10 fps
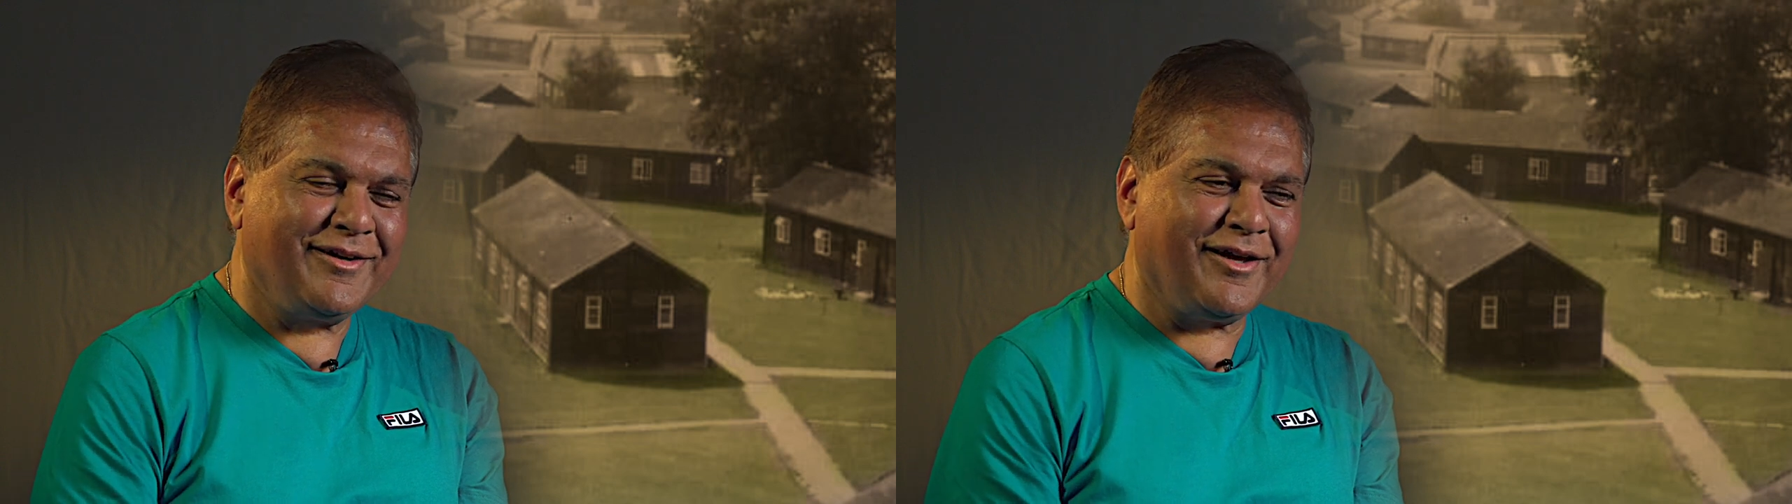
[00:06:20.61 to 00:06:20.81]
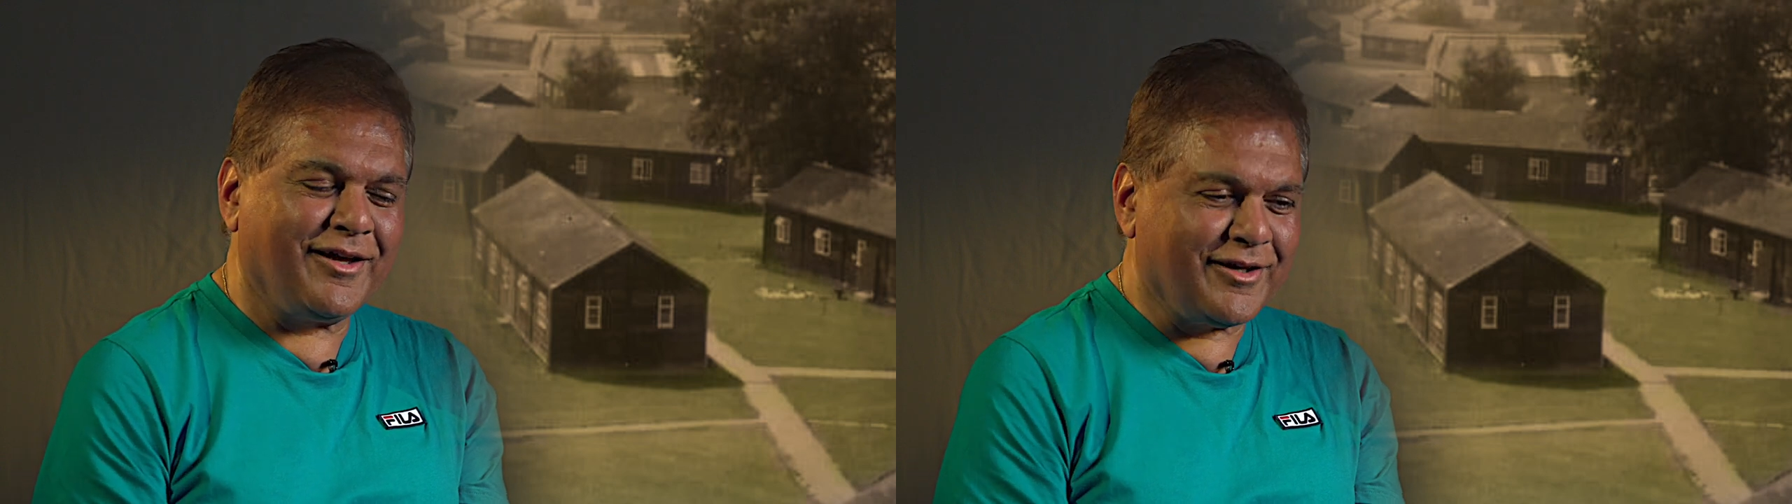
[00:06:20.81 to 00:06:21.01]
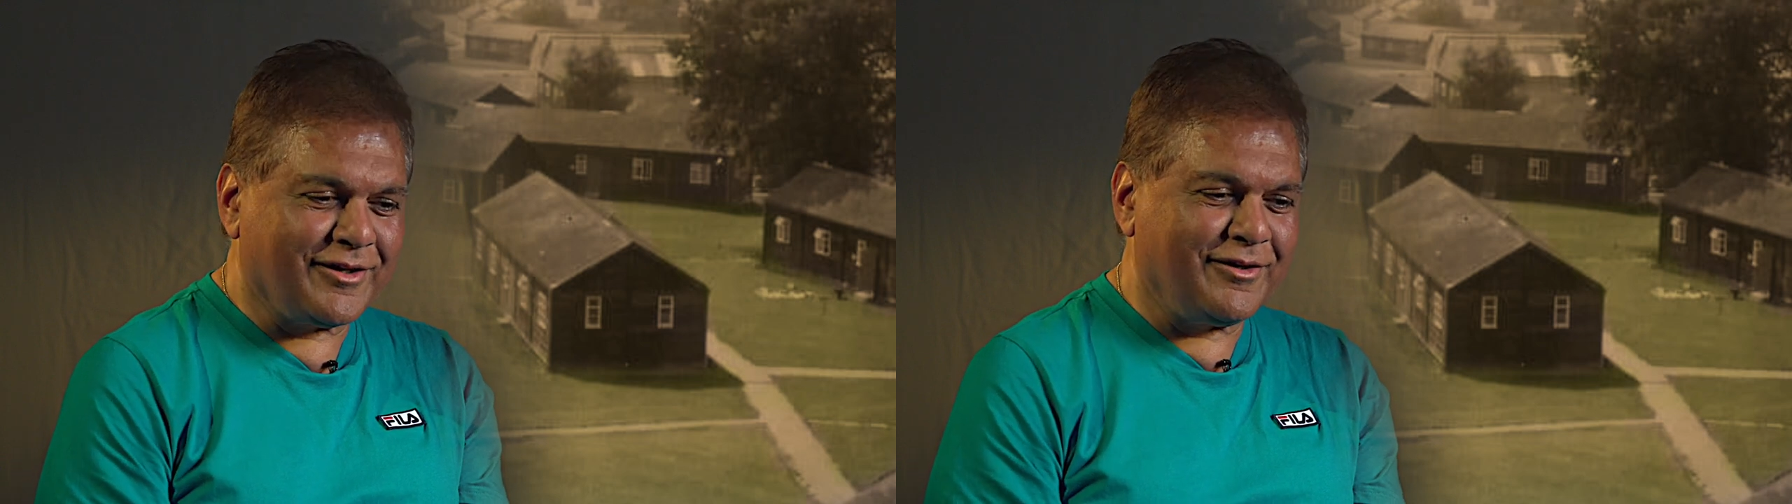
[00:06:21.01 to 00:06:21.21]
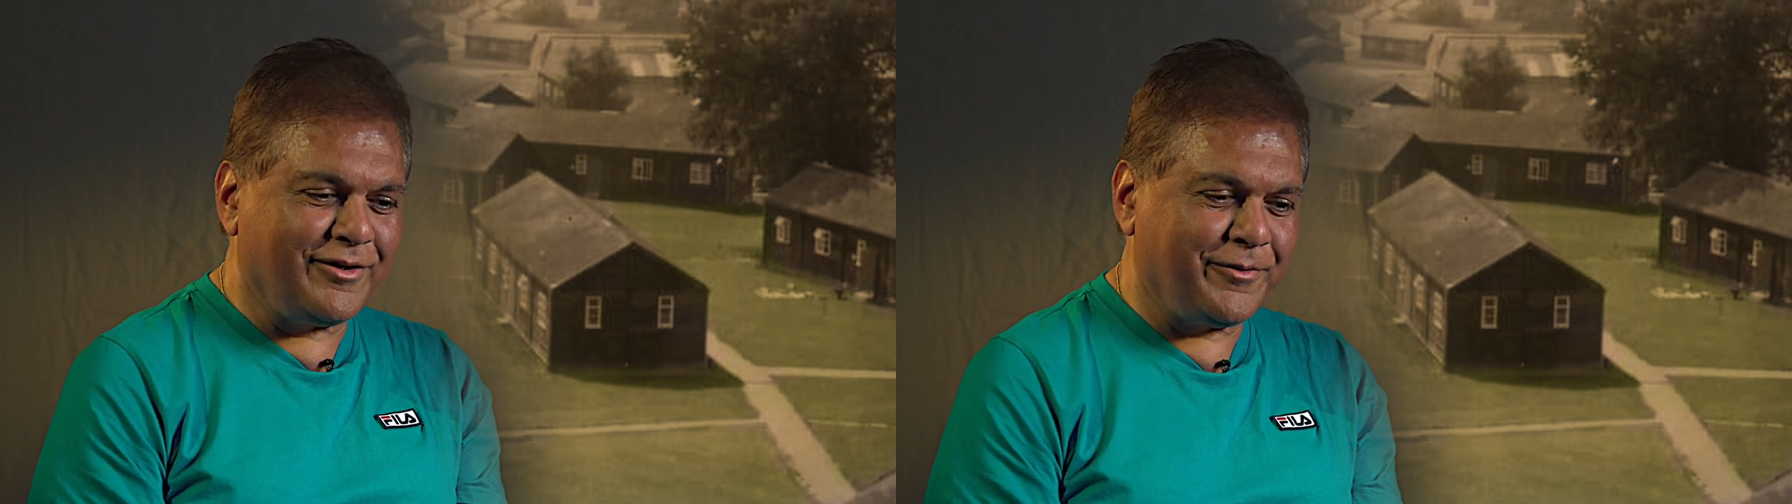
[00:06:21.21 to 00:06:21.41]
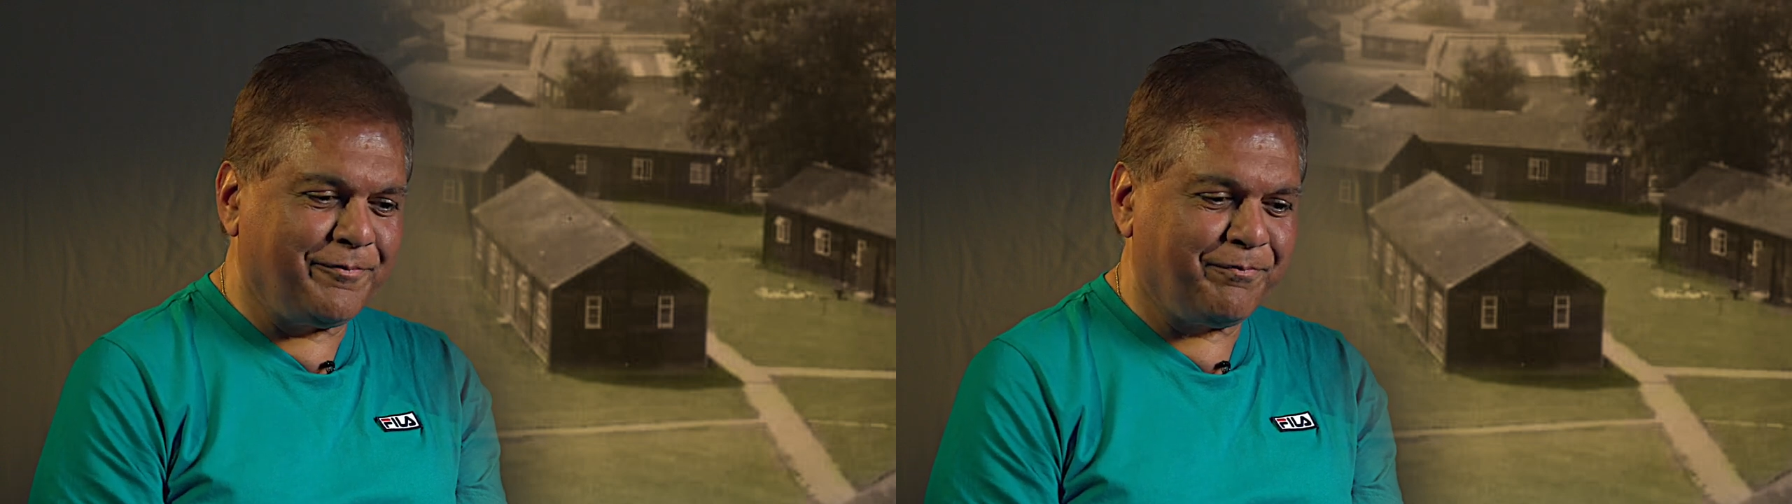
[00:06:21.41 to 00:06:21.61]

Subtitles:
Once